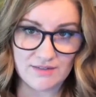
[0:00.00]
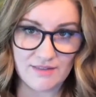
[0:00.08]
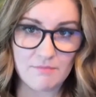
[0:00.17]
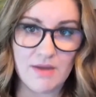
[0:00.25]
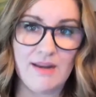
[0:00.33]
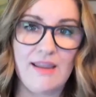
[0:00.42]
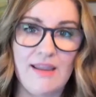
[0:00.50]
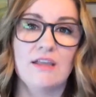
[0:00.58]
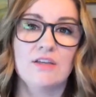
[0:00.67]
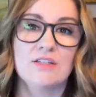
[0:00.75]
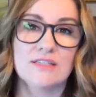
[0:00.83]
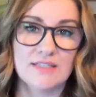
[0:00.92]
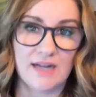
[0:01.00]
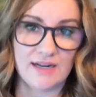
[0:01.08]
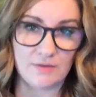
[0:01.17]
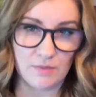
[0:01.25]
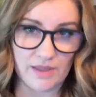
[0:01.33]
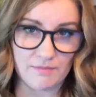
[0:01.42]
that money and could
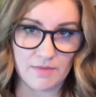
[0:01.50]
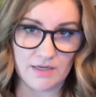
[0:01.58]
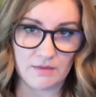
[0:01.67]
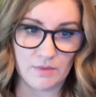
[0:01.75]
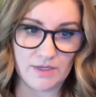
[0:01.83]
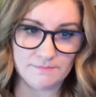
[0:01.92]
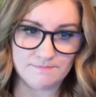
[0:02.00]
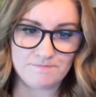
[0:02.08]
decide where that money went.